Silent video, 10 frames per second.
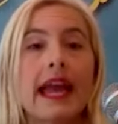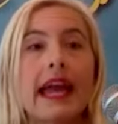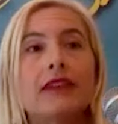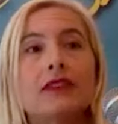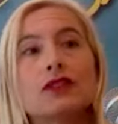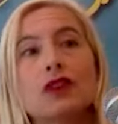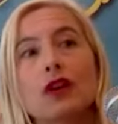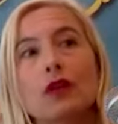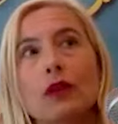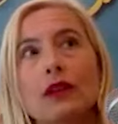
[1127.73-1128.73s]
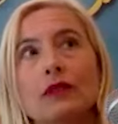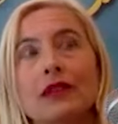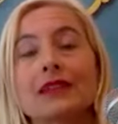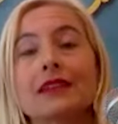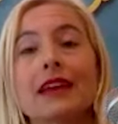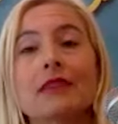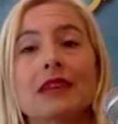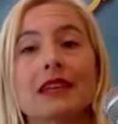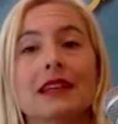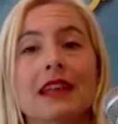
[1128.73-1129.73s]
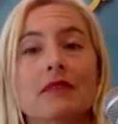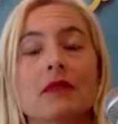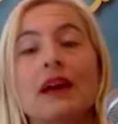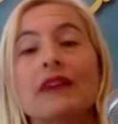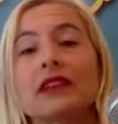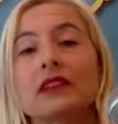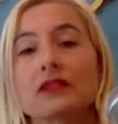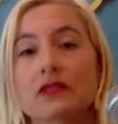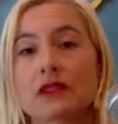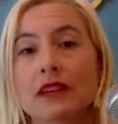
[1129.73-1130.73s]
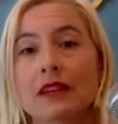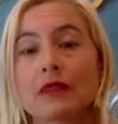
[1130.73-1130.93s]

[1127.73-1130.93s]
And so when we claim it and name it, we have a history,